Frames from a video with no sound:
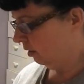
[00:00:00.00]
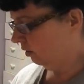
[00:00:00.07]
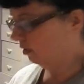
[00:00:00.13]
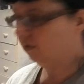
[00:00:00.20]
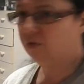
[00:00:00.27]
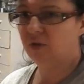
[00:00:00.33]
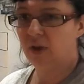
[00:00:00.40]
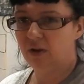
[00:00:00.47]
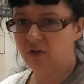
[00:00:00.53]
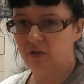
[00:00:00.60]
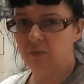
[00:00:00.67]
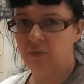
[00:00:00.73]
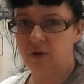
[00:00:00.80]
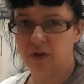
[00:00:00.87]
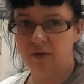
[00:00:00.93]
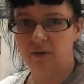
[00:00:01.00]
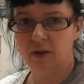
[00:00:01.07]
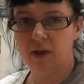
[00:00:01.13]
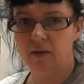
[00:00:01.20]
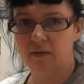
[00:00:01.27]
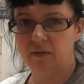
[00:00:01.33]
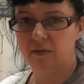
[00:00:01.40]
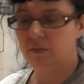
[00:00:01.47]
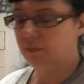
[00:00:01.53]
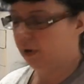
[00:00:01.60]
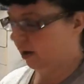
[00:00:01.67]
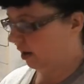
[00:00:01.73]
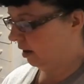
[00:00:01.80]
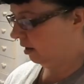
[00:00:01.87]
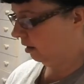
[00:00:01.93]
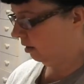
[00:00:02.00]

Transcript: Their selection of plus size isn't bad.